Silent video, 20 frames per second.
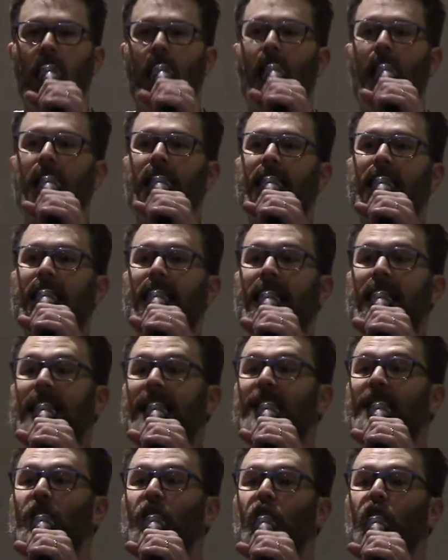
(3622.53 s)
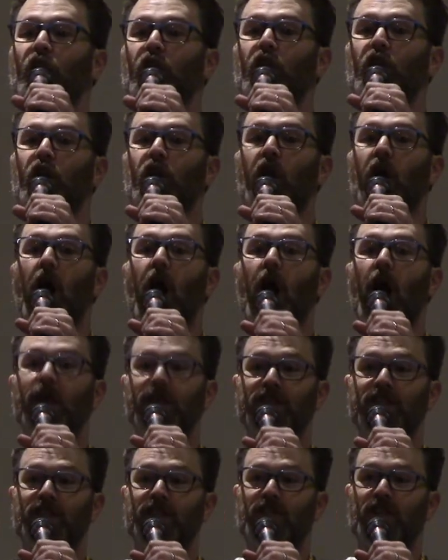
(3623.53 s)
And he
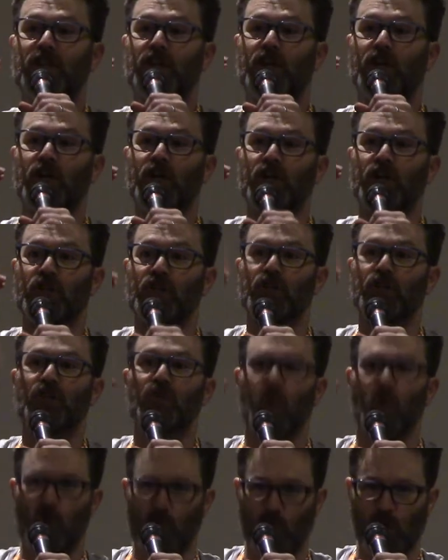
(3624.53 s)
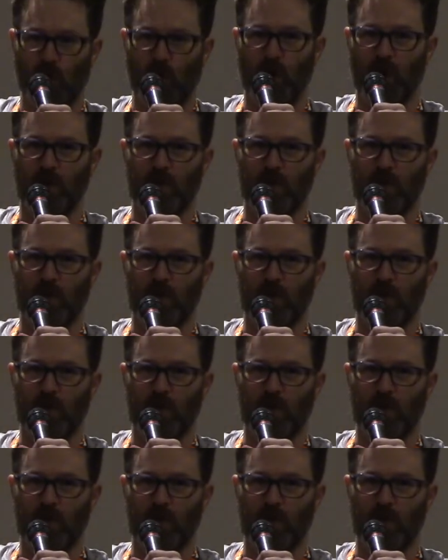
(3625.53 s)
lost control.